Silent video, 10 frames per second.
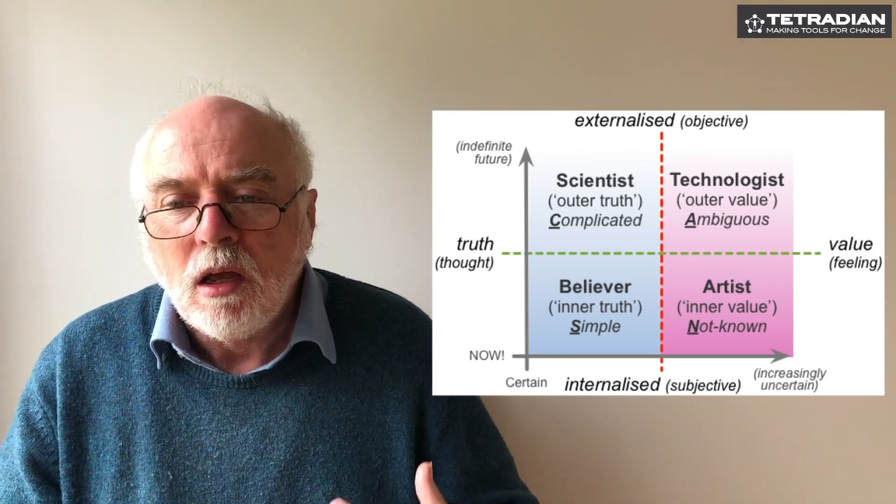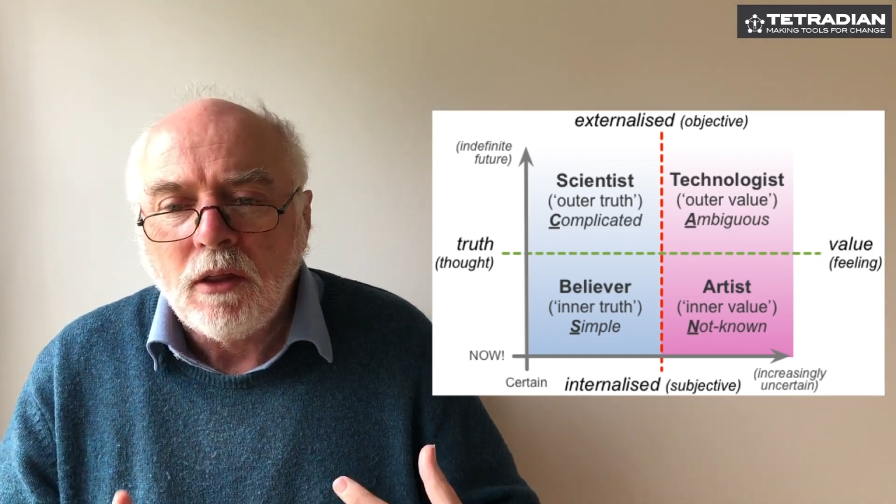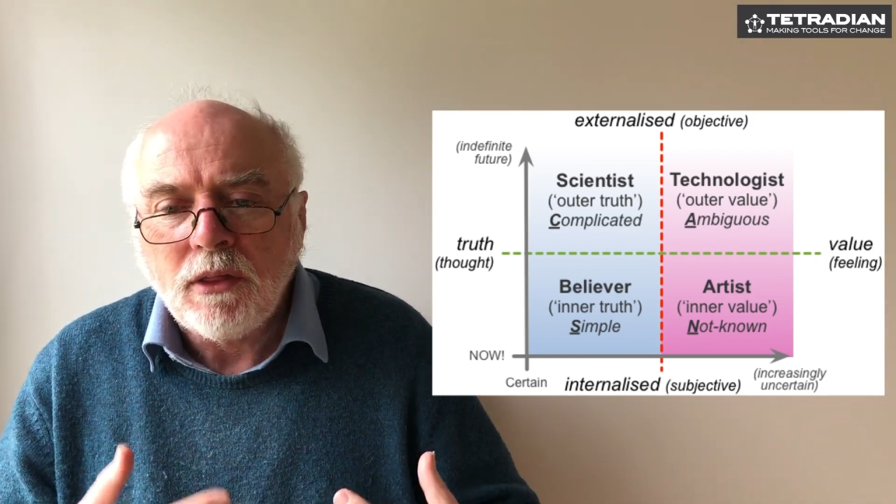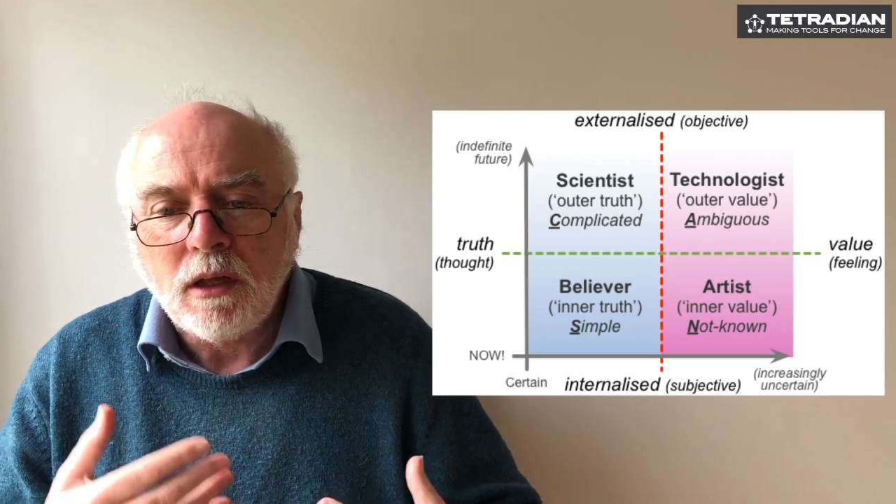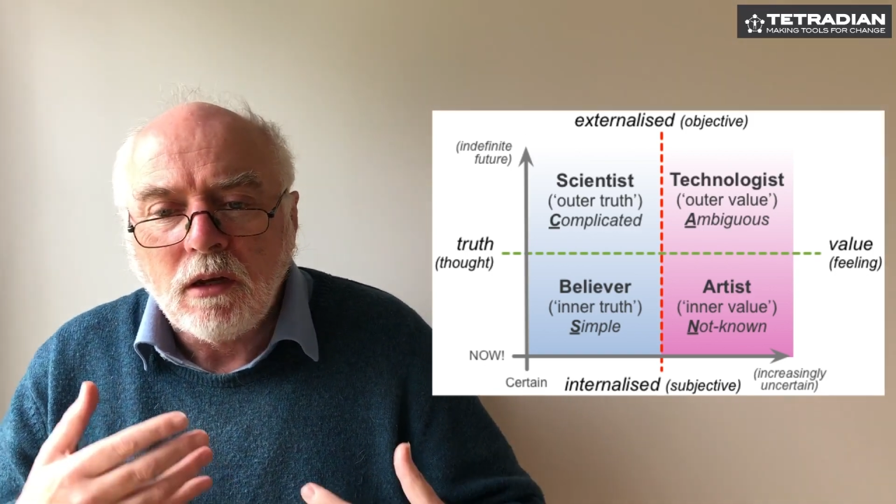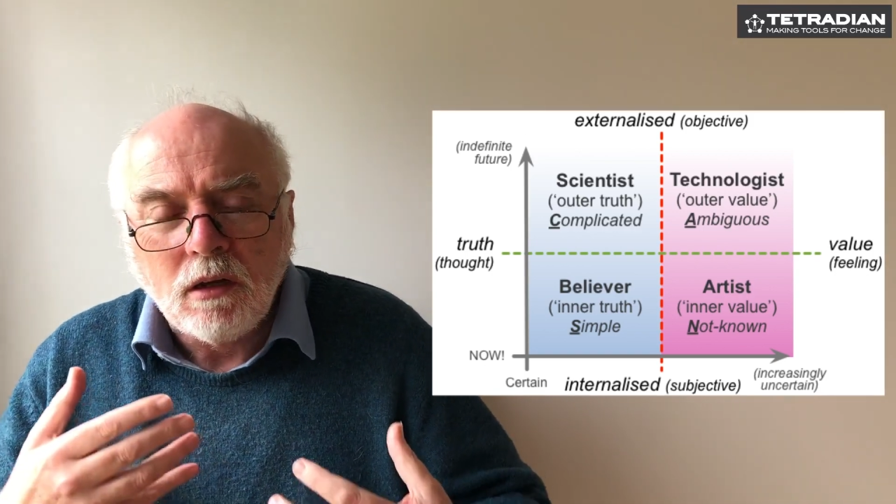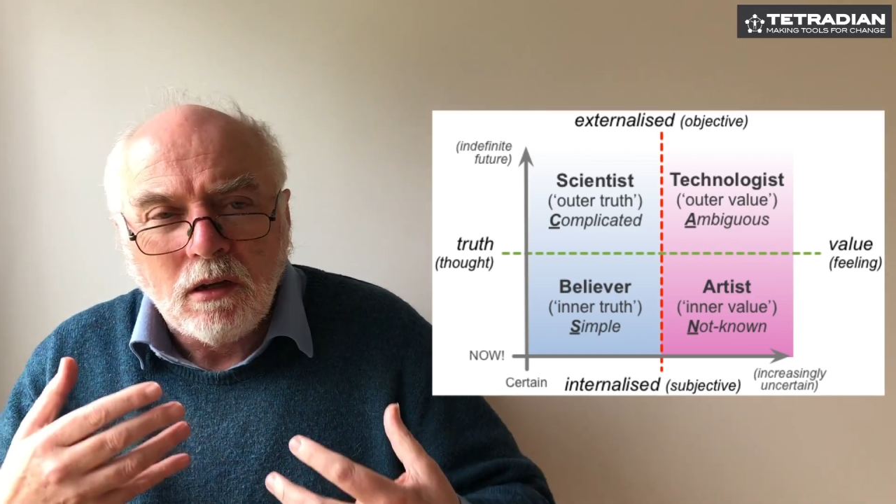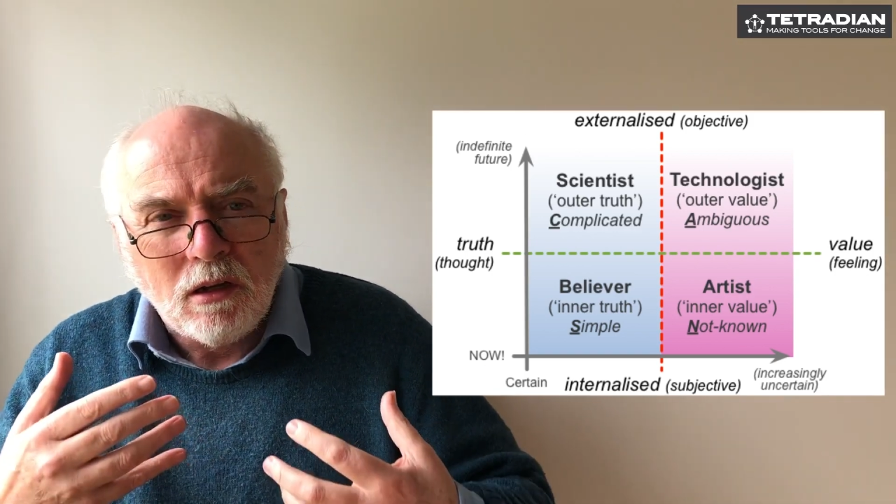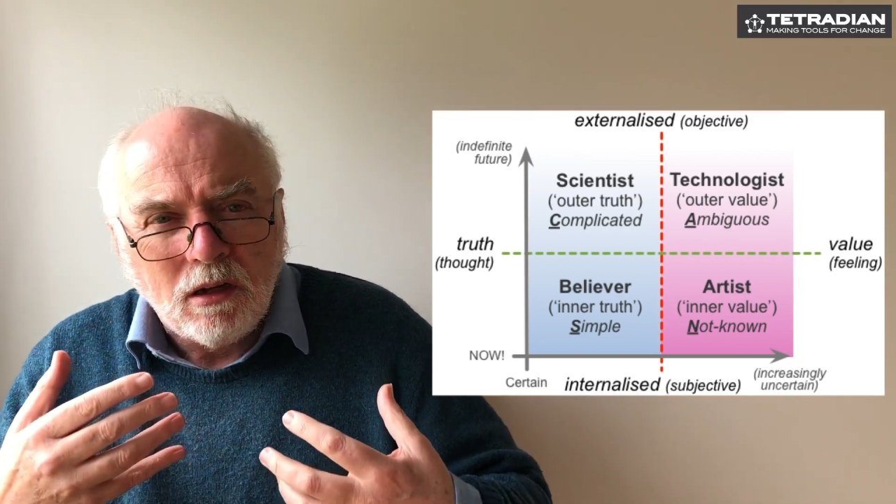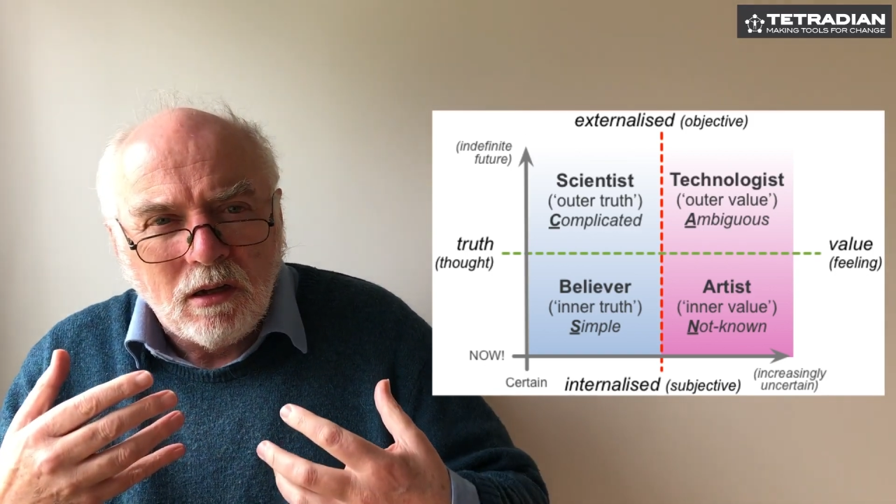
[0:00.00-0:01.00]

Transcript: that